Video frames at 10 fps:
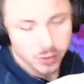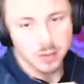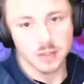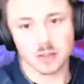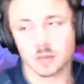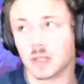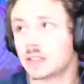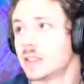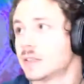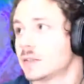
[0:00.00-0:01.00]
is plugged
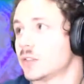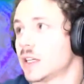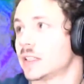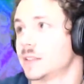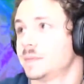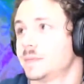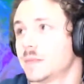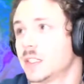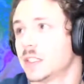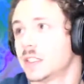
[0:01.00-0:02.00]
in correctly.
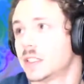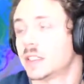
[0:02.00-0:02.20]
Good.